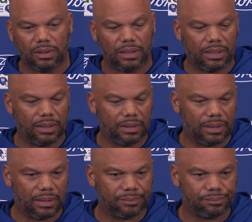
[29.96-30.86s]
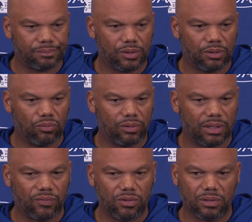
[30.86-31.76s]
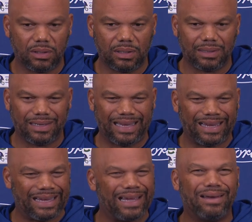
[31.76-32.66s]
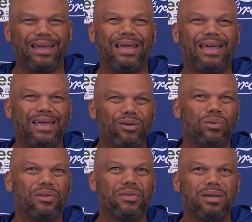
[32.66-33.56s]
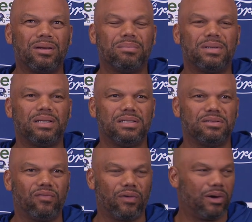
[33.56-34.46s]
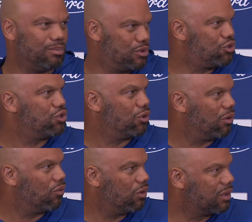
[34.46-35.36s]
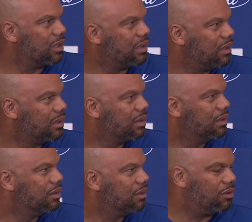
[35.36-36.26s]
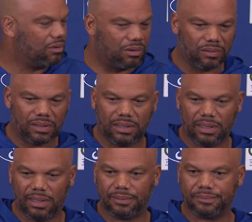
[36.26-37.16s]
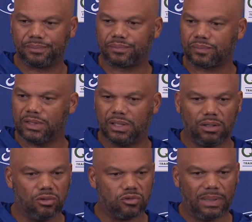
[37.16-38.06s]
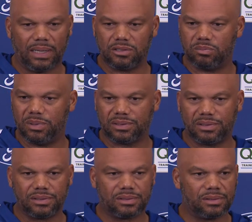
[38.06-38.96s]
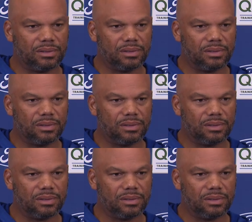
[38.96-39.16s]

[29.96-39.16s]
And you know, whenever you can get a guy, and with him, he's a very mature rookie. You know, he goes about his business,